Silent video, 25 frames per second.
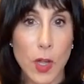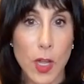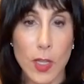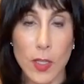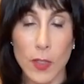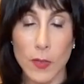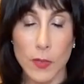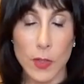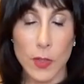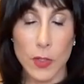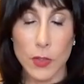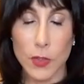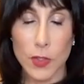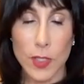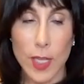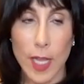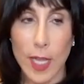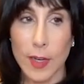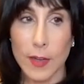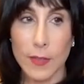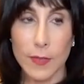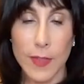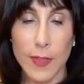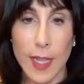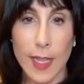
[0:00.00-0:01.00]
all of those
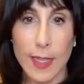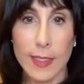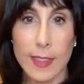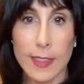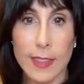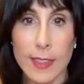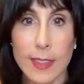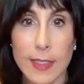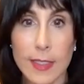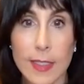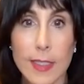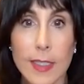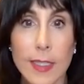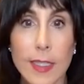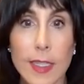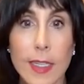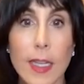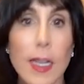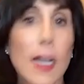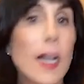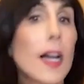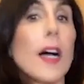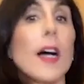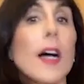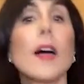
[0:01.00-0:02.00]
side effects.
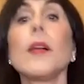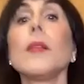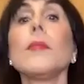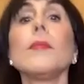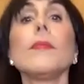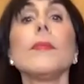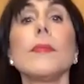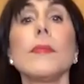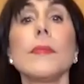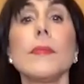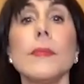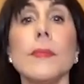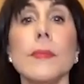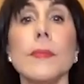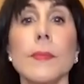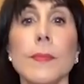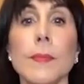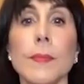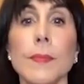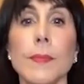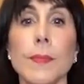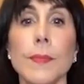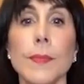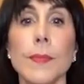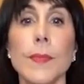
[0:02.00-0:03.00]
Um,
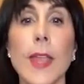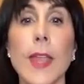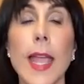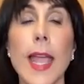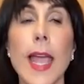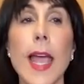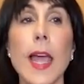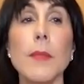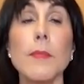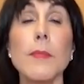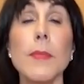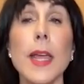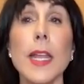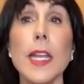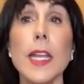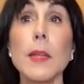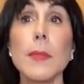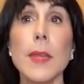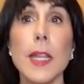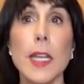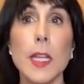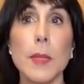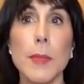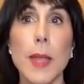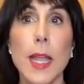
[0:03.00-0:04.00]
they had many,
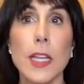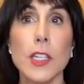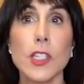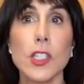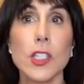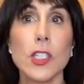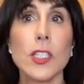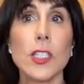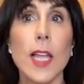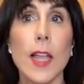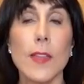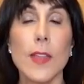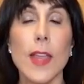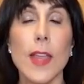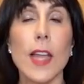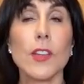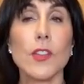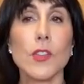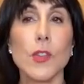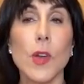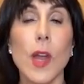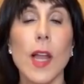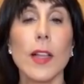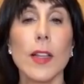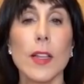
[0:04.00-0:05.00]
many patients on
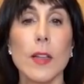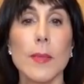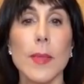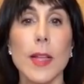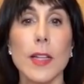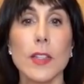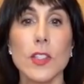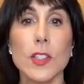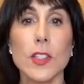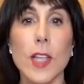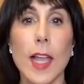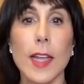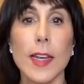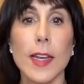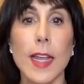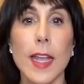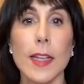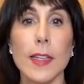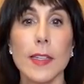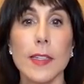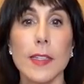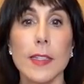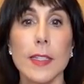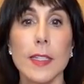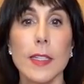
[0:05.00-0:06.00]
that trial at Mount
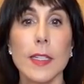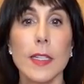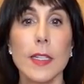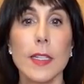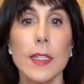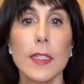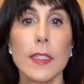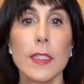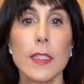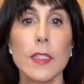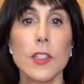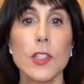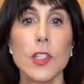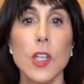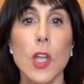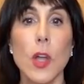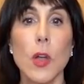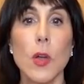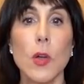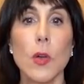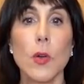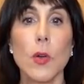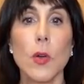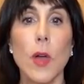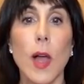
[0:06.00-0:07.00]
Sinai.
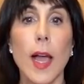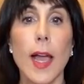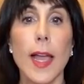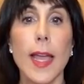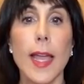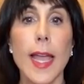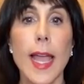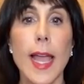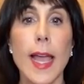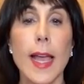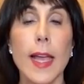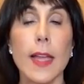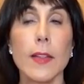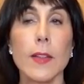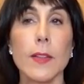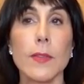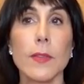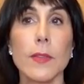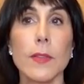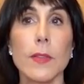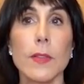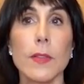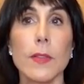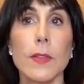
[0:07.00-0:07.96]
So I had,